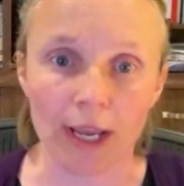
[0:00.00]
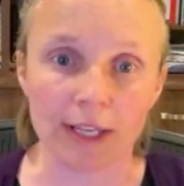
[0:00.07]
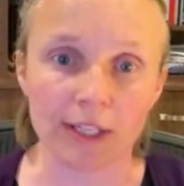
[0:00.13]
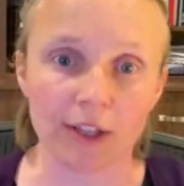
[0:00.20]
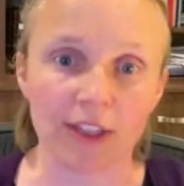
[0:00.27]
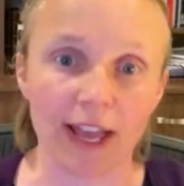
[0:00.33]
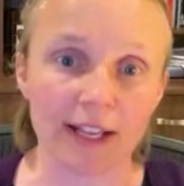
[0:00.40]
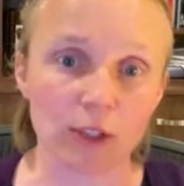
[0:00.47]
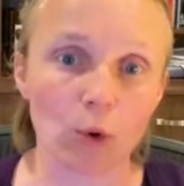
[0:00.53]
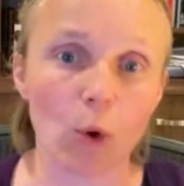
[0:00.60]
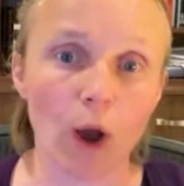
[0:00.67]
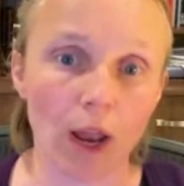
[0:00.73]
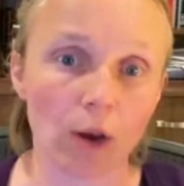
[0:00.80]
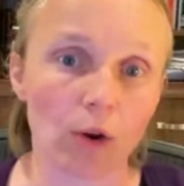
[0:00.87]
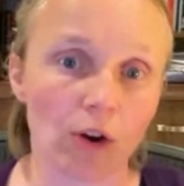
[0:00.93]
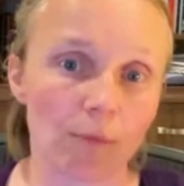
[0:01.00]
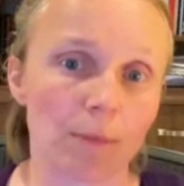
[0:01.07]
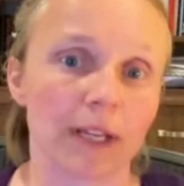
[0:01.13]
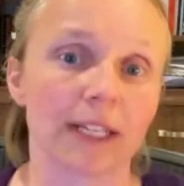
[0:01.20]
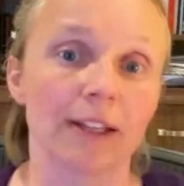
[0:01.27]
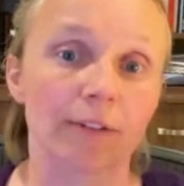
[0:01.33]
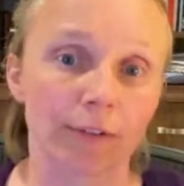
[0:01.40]
So that's quite a lot of
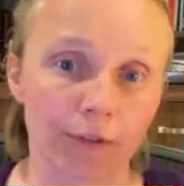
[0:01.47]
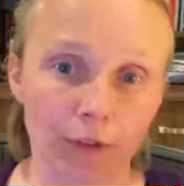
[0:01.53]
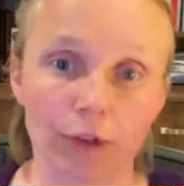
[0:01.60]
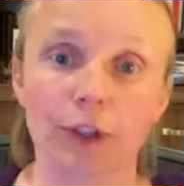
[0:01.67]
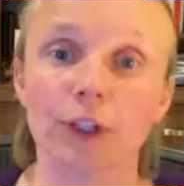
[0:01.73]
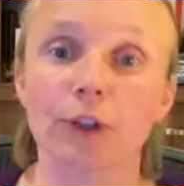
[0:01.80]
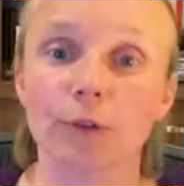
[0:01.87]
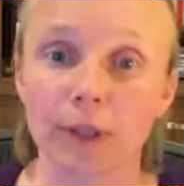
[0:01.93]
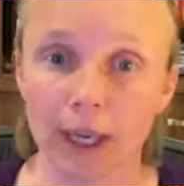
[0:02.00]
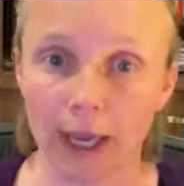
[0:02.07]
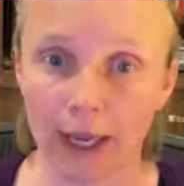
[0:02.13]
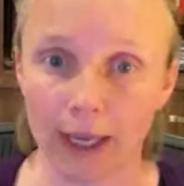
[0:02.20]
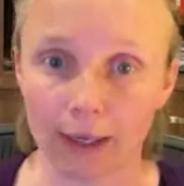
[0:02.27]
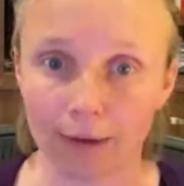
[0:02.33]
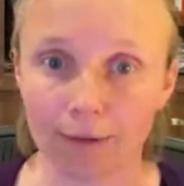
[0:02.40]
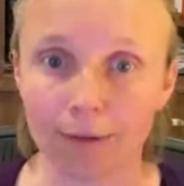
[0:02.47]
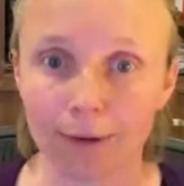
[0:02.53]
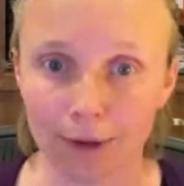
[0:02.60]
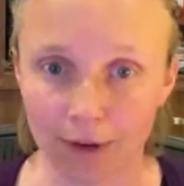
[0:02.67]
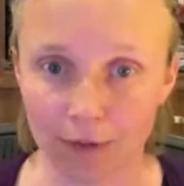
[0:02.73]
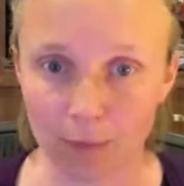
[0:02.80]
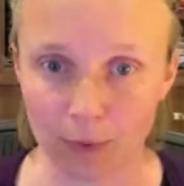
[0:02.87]
money for the UK
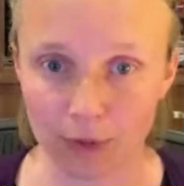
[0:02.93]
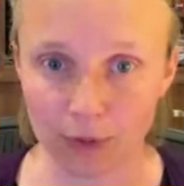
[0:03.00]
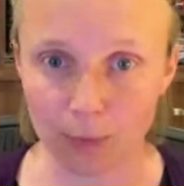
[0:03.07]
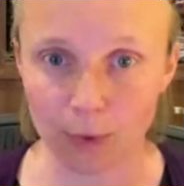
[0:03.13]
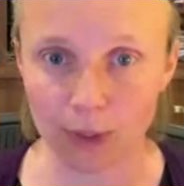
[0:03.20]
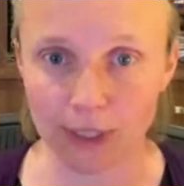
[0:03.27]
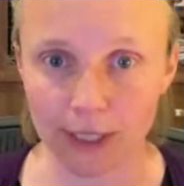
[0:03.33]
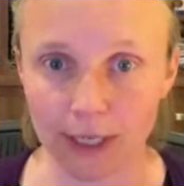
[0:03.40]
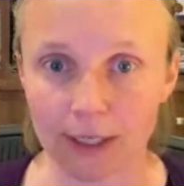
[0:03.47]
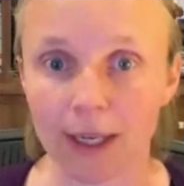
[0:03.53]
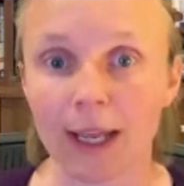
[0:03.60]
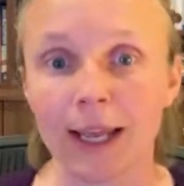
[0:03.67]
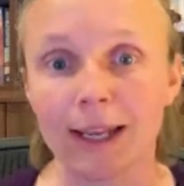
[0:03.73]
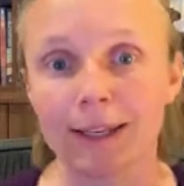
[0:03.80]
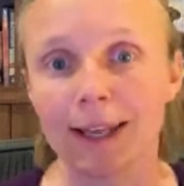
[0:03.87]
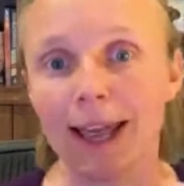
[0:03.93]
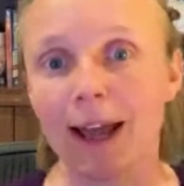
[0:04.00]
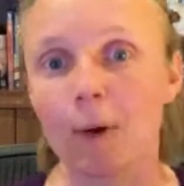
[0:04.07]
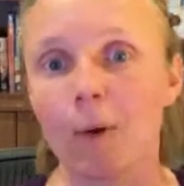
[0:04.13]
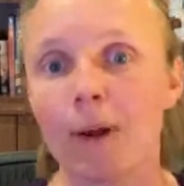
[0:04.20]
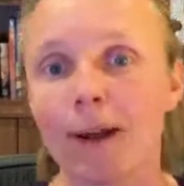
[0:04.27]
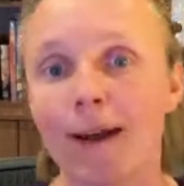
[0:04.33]
government to put in.
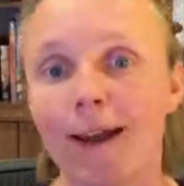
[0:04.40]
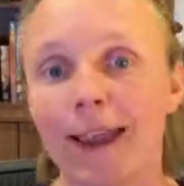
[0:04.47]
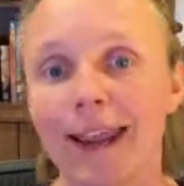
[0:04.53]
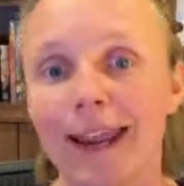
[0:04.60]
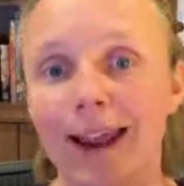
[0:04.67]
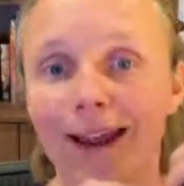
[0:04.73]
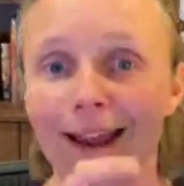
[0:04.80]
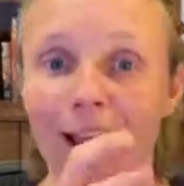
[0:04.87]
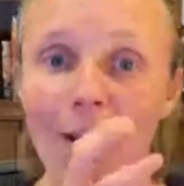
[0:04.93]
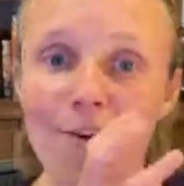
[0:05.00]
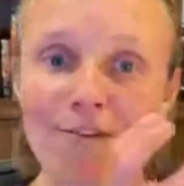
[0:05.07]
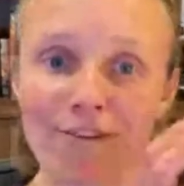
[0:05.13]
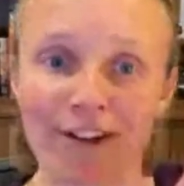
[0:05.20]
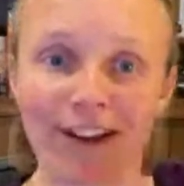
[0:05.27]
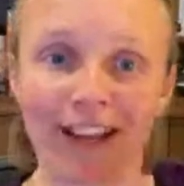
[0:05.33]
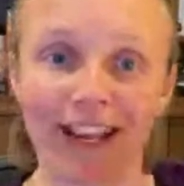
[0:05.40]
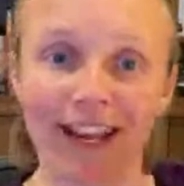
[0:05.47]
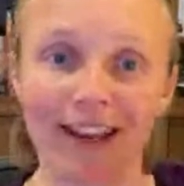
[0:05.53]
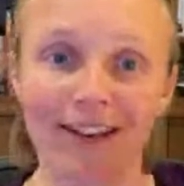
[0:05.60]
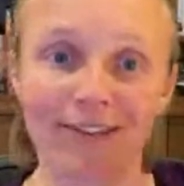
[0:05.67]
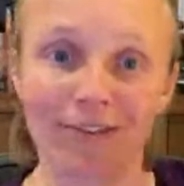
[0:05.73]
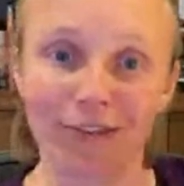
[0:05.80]
Now, over
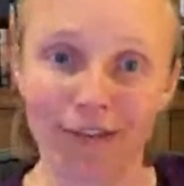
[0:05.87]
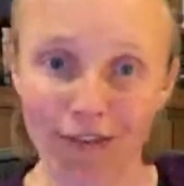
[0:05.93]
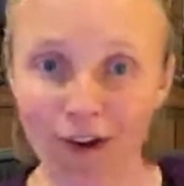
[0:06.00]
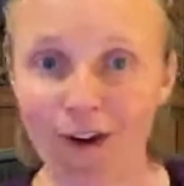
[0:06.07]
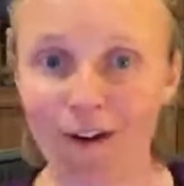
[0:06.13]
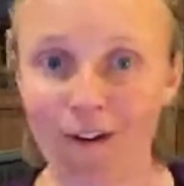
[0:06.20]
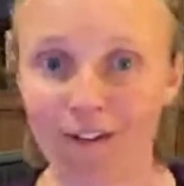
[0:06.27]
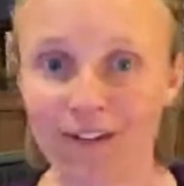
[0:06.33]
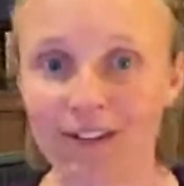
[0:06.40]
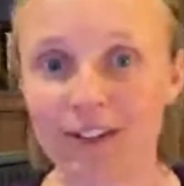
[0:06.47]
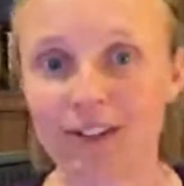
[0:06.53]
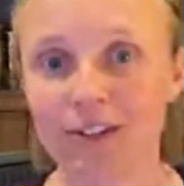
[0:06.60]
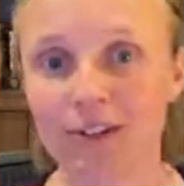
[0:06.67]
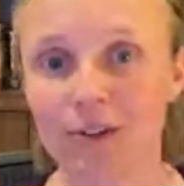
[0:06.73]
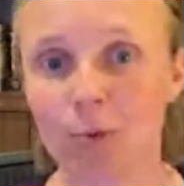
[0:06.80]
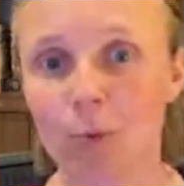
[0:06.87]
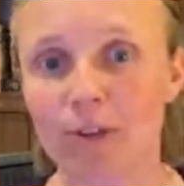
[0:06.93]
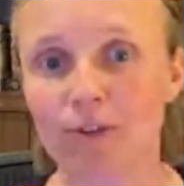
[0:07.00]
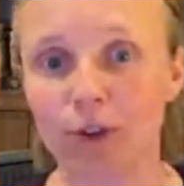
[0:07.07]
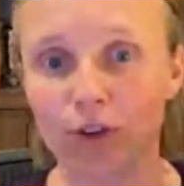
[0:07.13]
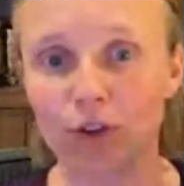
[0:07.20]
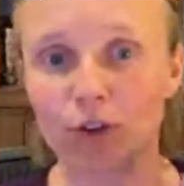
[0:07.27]
in France,
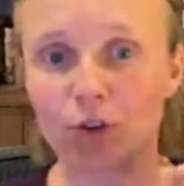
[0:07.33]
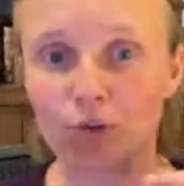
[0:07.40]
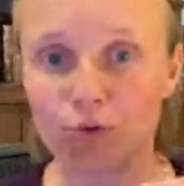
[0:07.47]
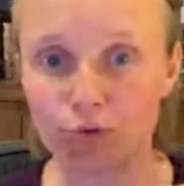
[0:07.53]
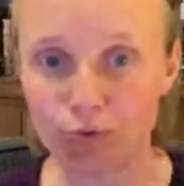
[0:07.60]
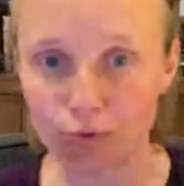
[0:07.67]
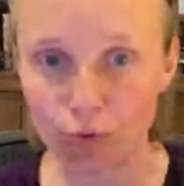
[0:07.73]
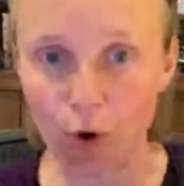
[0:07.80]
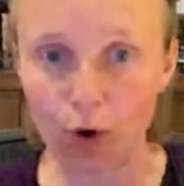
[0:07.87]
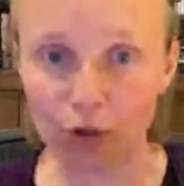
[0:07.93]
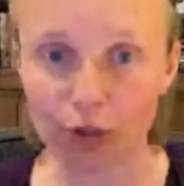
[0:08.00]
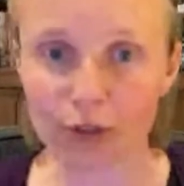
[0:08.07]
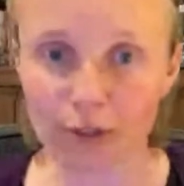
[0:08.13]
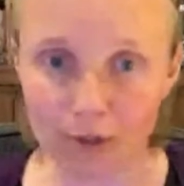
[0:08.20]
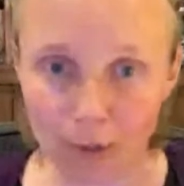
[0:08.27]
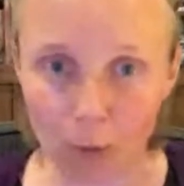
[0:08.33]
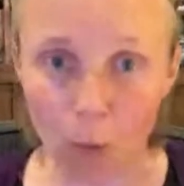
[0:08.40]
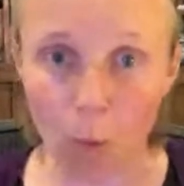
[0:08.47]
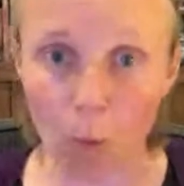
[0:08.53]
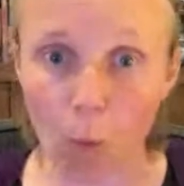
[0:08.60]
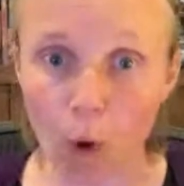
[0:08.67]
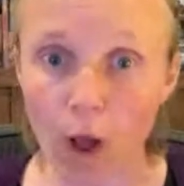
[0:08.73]
we've got a
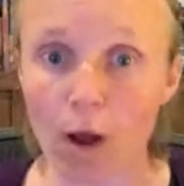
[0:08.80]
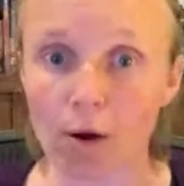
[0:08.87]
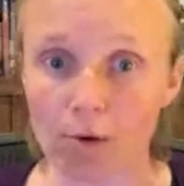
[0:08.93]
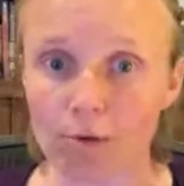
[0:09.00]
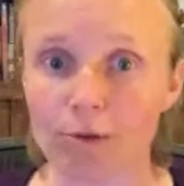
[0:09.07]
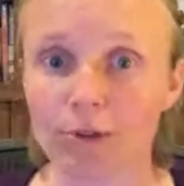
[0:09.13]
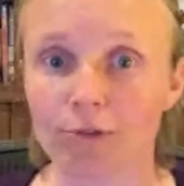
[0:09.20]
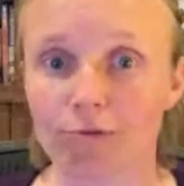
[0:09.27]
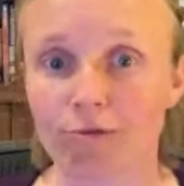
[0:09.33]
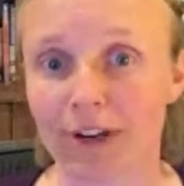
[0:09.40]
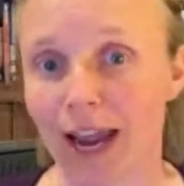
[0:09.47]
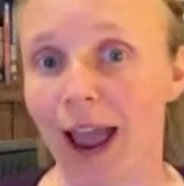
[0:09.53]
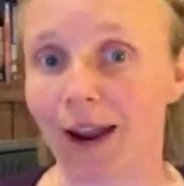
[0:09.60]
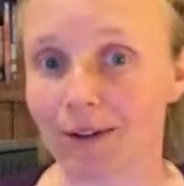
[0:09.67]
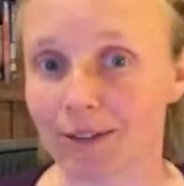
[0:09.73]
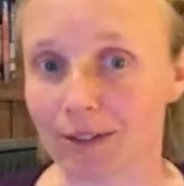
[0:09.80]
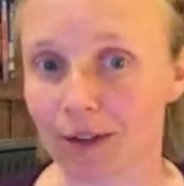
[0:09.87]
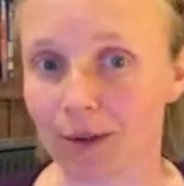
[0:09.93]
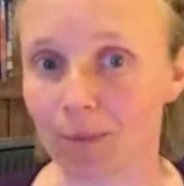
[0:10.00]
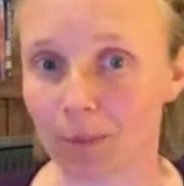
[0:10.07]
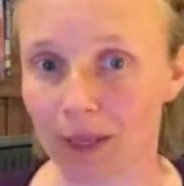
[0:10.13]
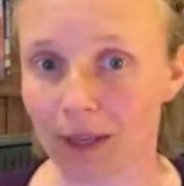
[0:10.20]
cross-world
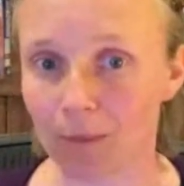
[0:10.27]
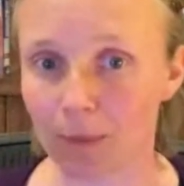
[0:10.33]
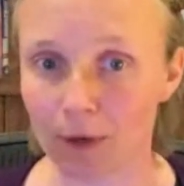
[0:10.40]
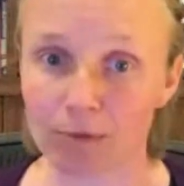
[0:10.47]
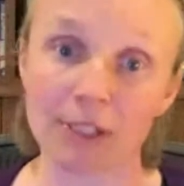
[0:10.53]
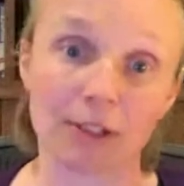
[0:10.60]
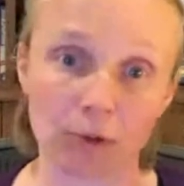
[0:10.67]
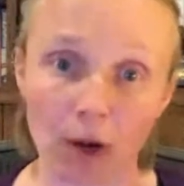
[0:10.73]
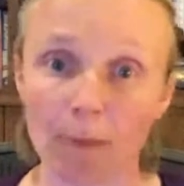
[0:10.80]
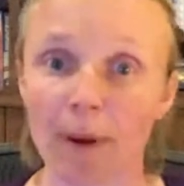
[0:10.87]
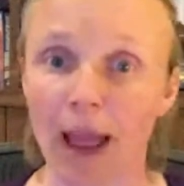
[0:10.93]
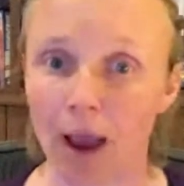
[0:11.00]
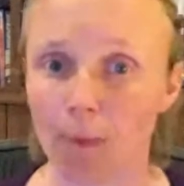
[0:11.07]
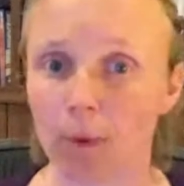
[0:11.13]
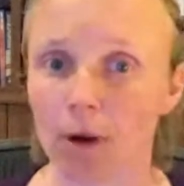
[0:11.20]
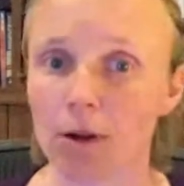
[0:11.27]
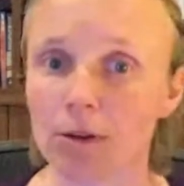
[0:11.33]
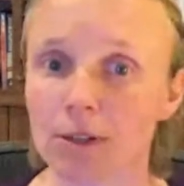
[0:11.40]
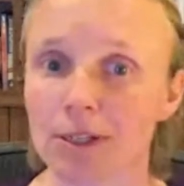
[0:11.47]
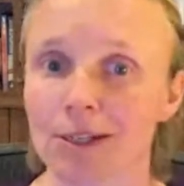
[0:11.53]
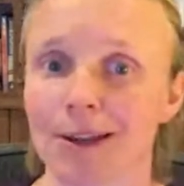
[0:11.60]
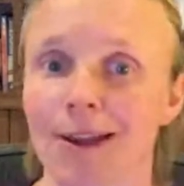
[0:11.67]
reactor being built. It's not a power
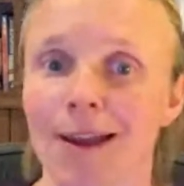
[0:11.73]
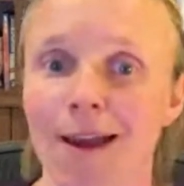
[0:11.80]
plant.